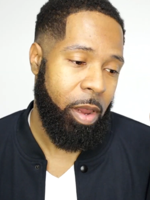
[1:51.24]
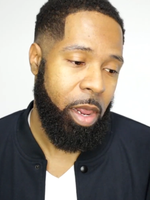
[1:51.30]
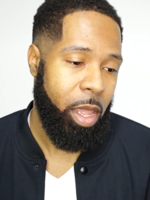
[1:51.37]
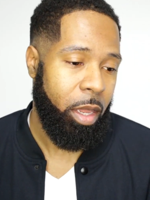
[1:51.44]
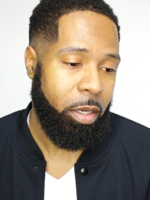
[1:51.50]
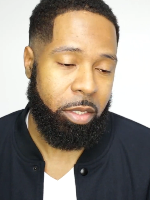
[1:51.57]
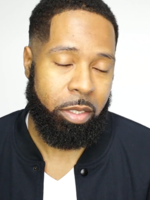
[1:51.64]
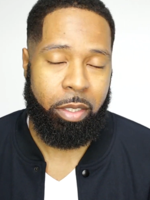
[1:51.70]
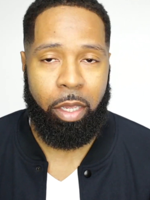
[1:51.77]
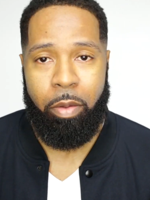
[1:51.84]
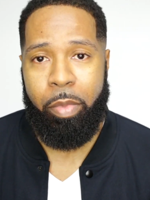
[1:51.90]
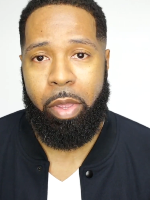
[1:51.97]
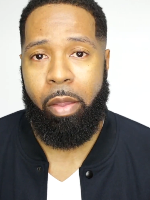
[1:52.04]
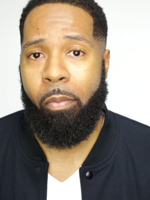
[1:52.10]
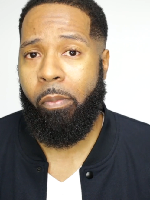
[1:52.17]
And it just
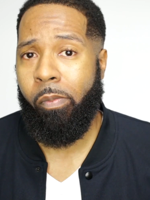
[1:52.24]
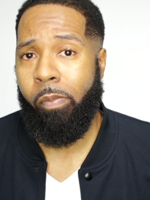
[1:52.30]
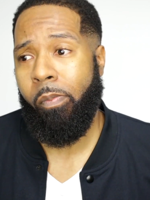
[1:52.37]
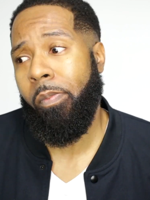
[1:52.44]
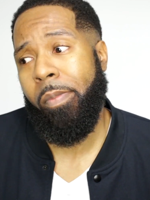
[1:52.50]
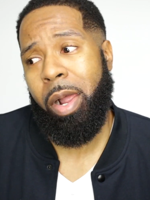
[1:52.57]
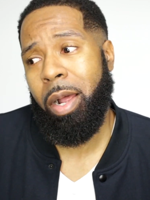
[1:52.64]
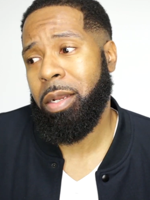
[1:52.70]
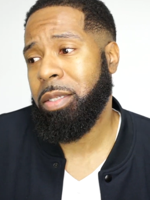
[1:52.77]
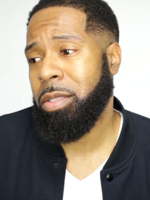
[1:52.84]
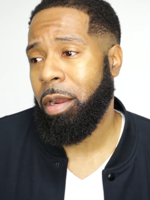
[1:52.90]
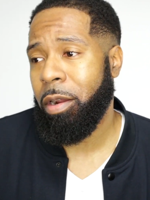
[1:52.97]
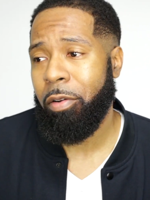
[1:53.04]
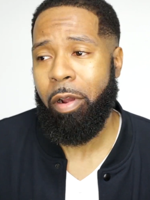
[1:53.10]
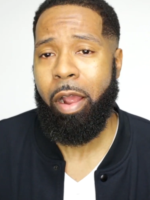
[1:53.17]
hit me. I just
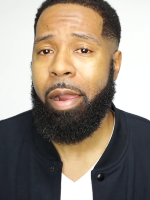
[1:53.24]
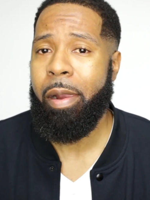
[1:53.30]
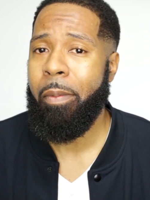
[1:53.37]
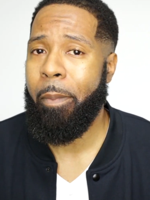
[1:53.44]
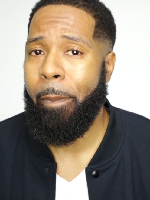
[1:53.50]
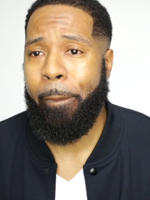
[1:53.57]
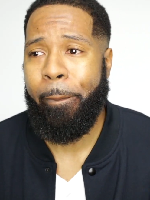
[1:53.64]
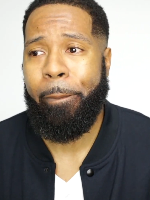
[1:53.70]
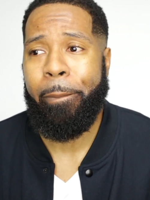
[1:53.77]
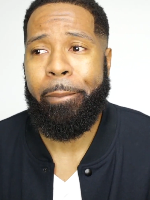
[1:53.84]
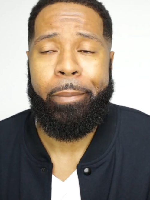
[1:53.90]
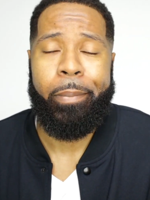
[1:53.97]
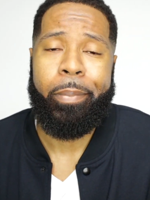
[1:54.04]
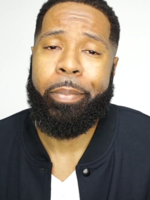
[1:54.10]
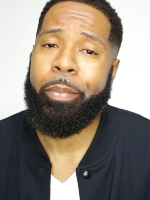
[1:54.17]
started crying.
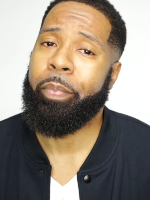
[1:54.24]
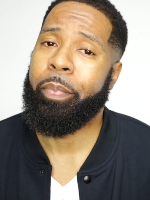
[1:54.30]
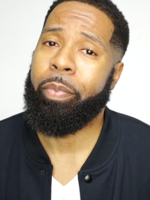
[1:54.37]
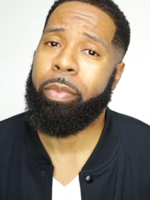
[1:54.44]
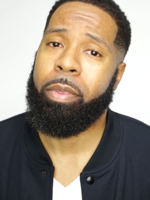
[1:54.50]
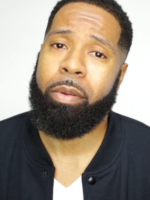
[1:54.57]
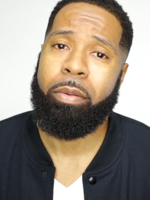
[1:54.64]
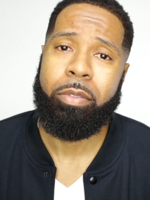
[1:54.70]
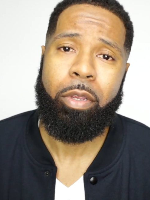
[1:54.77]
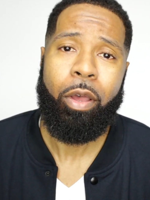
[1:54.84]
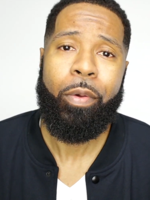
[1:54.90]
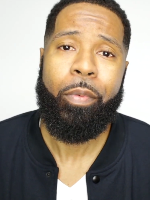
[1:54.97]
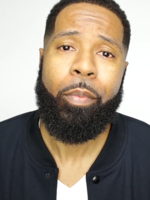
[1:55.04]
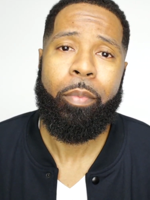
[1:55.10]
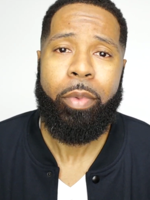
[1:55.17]

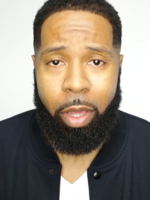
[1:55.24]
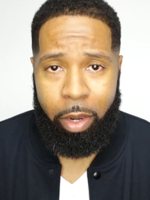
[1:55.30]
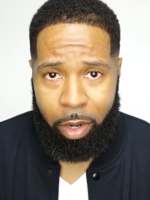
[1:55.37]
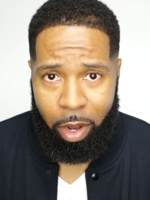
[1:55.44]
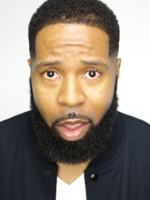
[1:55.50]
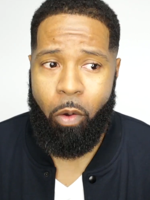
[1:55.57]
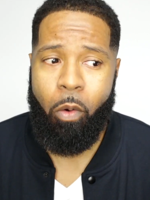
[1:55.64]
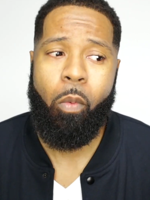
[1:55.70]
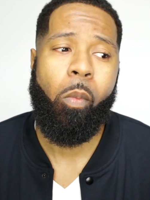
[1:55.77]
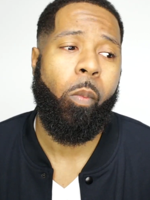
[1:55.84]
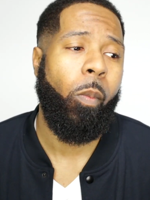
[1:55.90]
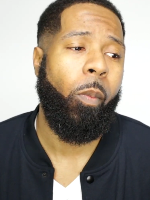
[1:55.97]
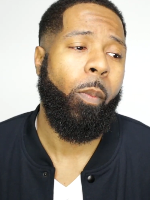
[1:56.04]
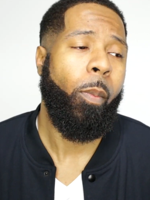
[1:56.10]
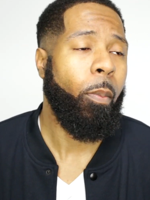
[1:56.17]
So, let it out.
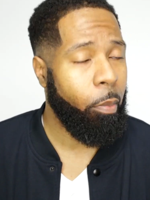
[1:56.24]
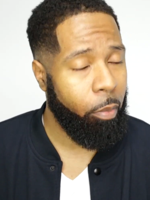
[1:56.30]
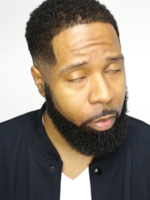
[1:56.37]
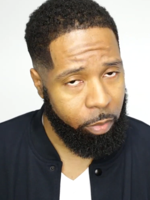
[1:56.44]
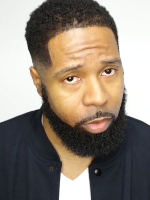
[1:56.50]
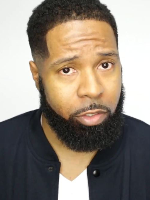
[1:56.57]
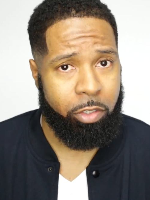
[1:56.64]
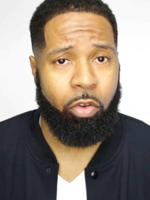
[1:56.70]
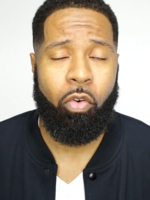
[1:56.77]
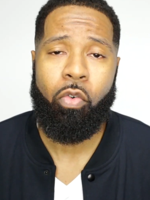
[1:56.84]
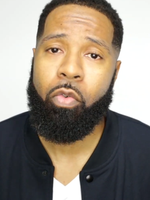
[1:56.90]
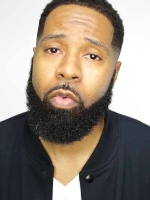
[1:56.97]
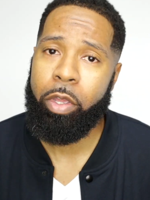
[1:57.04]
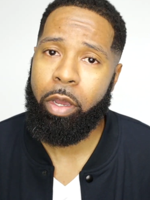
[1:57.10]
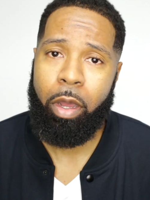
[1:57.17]
It's
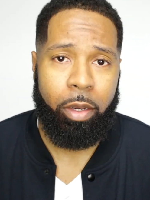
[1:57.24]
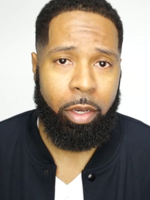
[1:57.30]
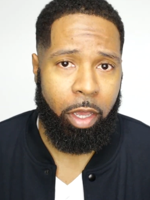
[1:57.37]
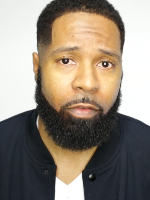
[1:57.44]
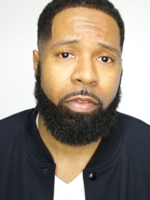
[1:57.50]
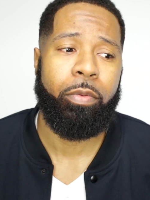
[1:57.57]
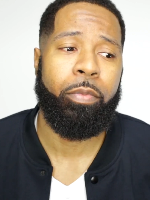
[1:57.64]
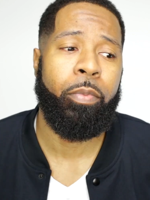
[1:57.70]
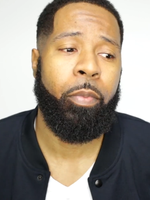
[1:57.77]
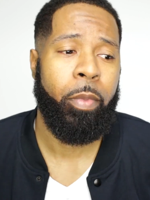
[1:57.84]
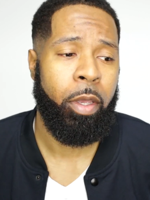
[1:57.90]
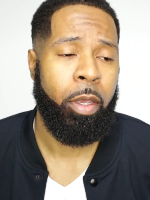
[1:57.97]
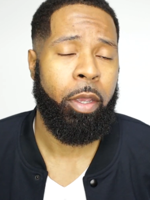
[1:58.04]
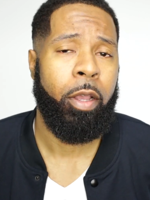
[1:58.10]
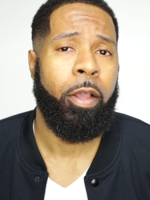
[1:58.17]
cool. We all love them.
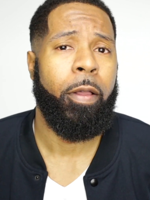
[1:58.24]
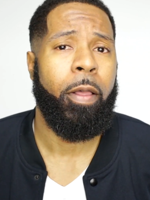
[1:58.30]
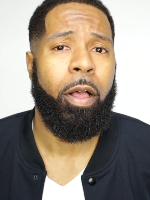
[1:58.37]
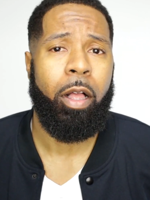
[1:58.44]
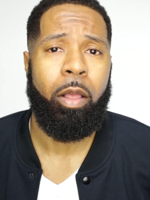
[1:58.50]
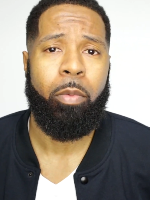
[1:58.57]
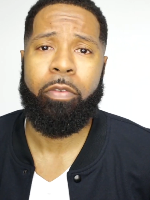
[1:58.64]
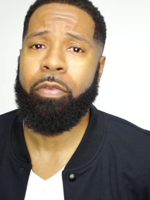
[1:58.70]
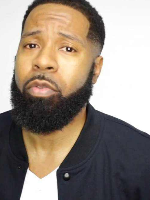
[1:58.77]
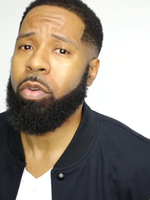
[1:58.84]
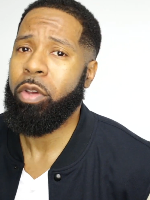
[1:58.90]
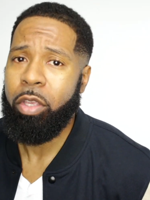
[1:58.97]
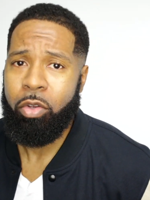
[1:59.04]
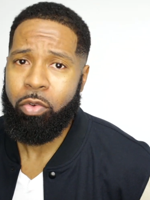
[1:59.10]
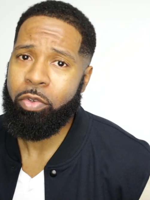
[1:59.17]
If
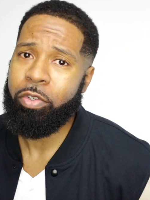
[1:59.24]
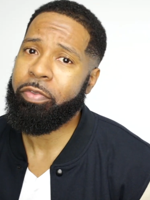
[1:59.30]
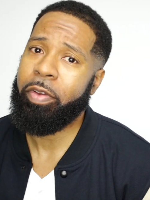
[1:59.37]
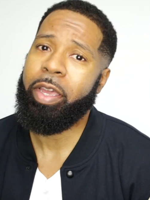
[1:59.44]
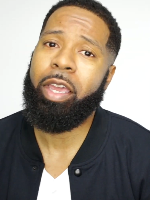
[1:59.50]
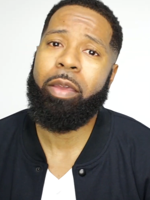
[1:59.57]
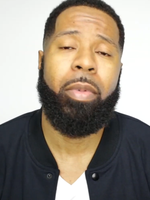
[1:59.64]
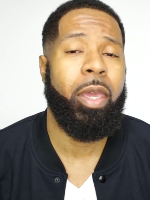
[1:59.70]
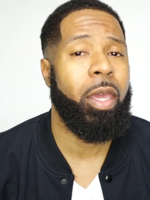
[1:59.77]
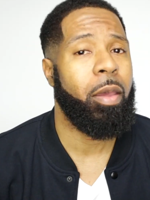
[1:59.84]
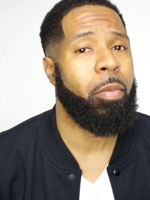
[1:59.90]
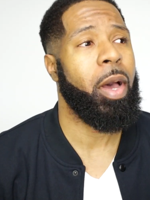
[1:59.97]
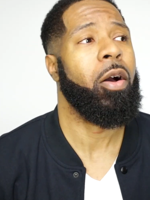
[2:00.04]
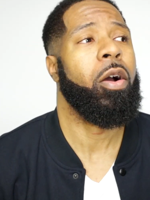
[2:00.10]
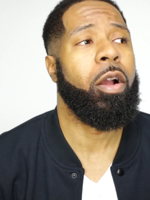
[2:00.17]
you're a huge fan,
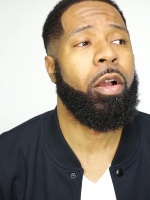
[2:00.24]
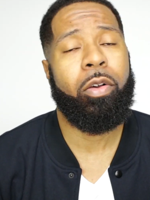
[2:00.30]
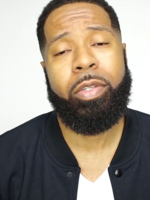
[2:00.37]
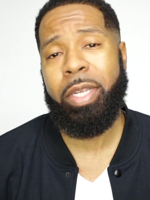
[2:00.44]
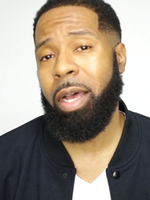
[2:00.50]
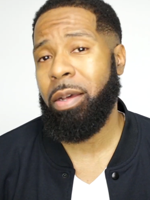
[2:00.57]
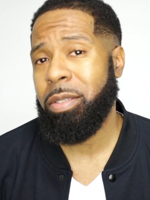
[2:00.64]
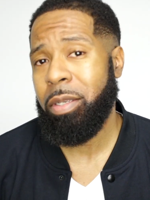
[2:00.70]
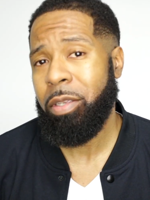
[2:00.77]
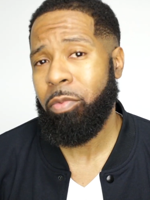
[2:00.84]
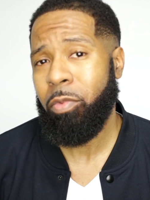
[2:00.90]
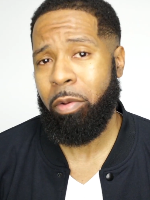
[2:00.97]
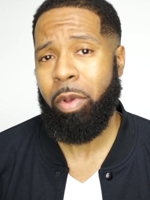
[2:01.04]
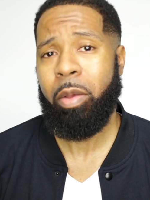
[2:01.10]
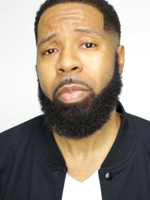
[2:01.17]
man, my heart goes out to
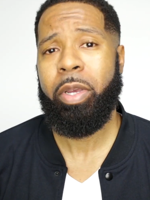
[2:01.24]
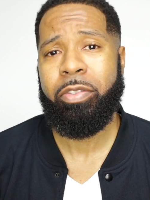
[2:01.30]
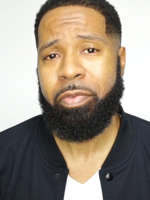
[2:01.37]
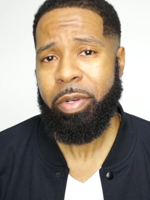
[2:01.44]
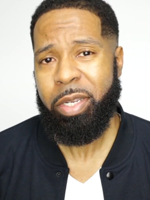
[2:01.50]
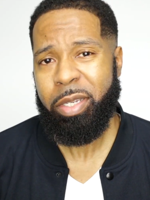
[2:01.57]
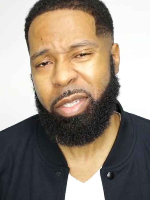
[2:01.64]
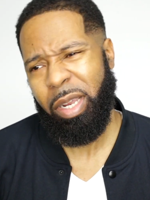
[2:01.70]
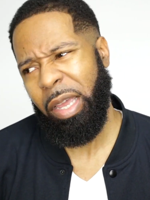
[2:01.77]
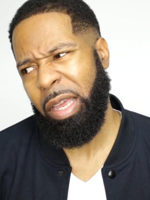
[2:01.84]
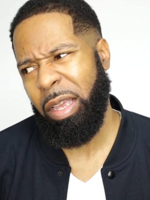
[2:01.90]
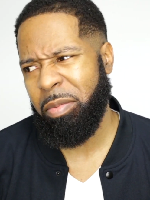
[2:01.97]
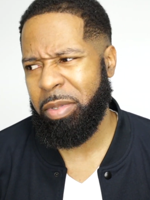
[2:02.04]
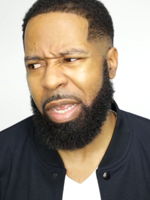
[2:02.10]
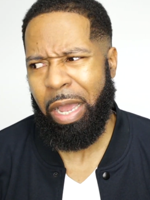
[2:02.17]
you. One of my best friends,
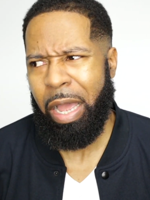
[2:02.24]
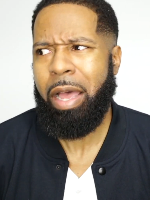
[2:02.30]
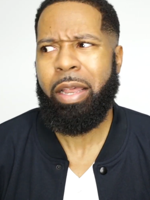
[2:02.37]
James, like,